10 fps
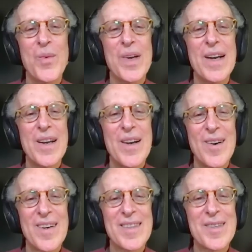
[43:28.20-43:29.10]

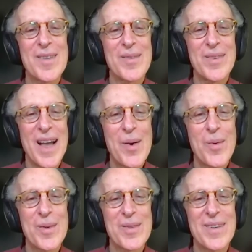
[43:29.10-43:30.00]
encourage the
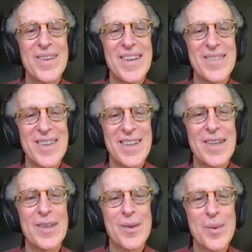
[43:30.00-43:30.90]
flowers. You don't have to
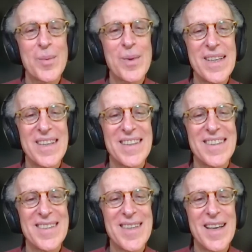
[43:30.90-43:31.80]
kill the
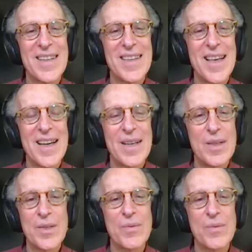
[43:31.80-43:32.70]
weeds. That
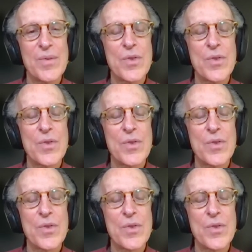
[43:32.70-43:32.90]
it isn't.